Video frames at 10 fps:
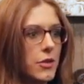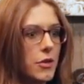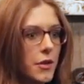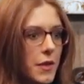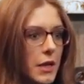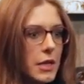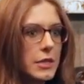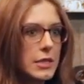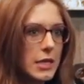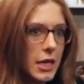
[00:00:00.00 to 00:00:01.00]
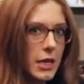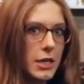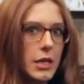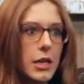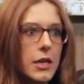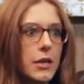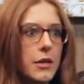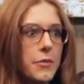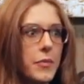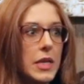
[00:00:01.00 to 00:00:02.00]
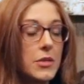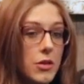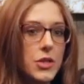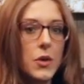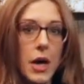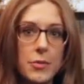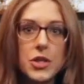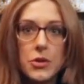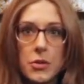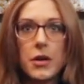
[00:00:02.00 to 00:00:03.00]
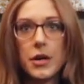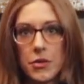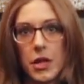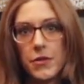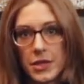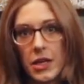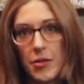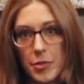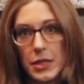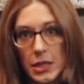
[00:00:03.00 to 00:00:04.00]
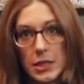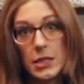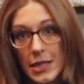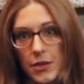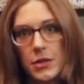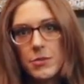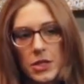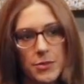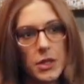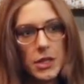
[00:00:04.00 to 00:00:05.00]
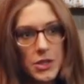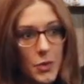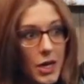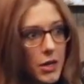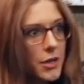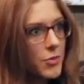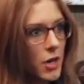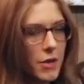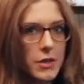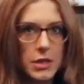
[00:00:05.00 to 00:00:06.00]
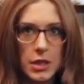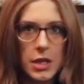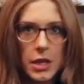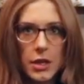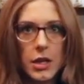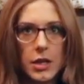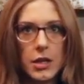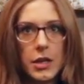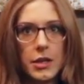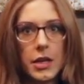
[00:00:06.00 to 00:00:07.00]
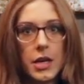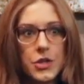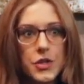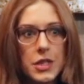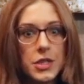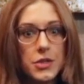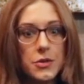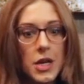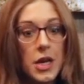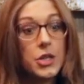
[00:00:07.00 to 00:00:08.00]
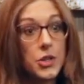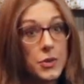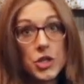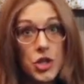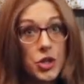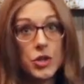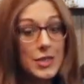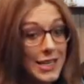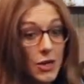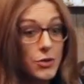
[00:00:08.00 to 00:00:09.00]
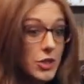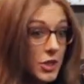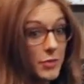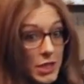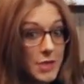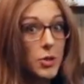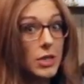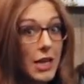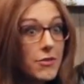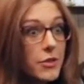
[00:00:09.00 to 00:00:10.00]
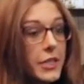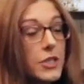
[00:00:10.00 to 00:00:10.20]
There are things that it's also up to our other levels of government. It's their responsibility as well, the province and the country, to ensure down to the municipal level.